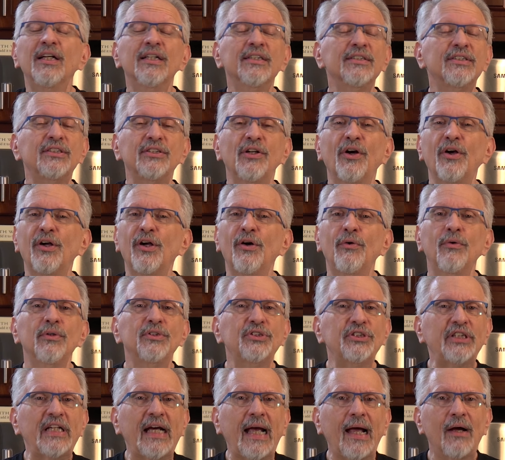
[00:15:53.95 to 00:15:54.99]
So go
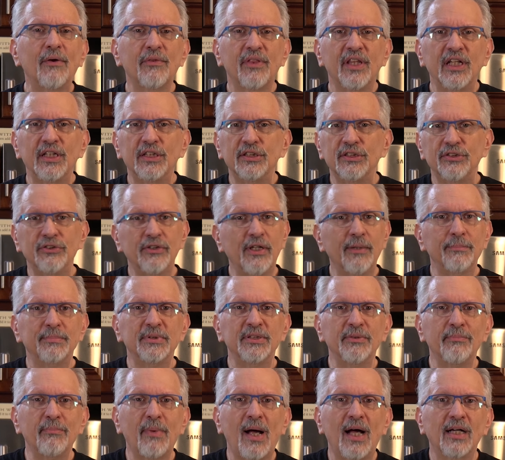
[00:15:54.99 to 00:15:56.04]
check out the
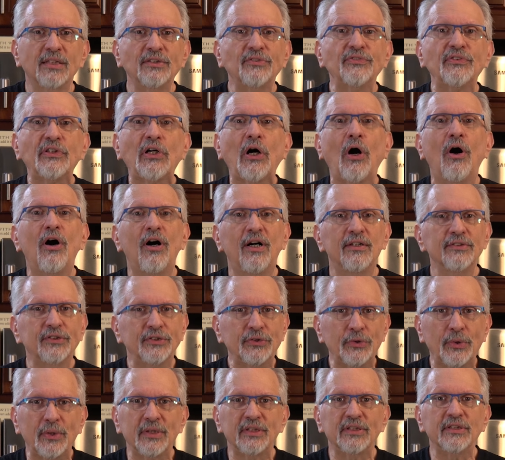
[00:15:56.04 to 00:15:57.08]
description box for all
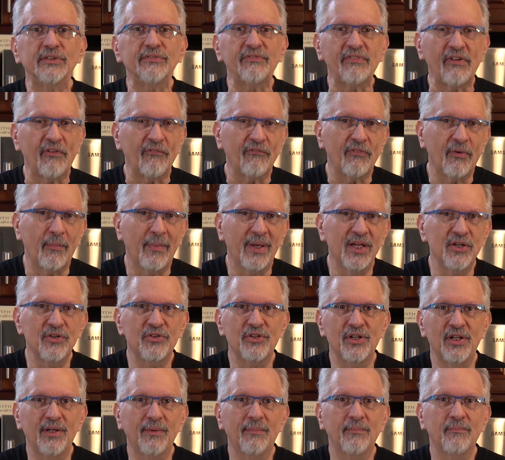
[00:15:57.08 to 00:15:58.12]
sorts of
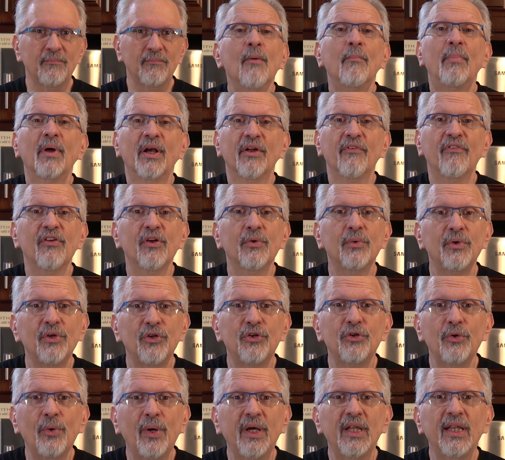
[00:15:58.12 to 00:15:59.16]
information. But if you
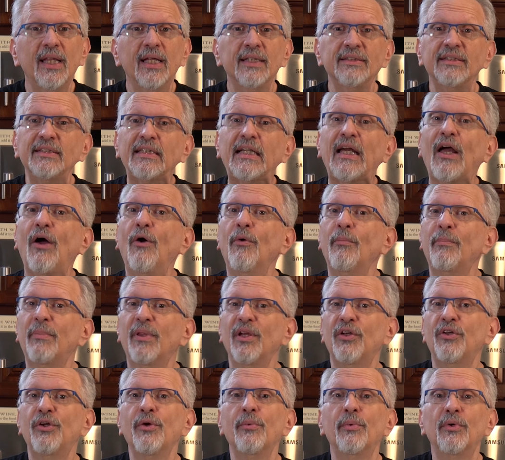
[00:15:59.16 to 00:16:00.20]
enjoyed this, I hope
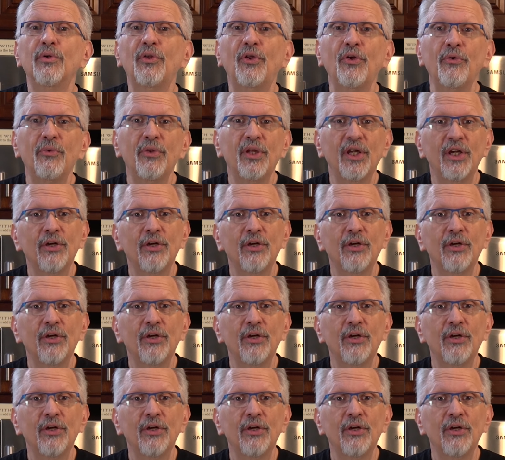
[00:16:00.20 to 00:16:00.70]
that you will do the